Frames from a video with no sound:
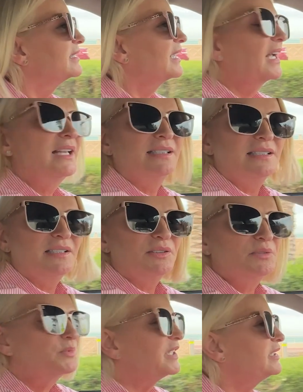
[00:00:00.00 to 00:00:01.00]
And
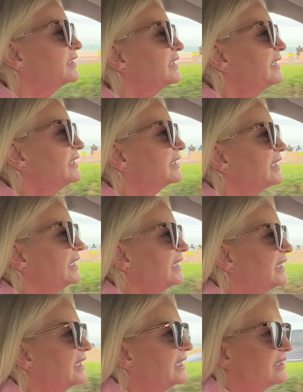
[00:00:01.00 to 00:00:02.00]
when you're here,
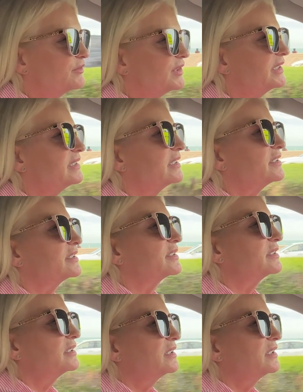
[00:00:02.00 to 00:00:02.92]
it really does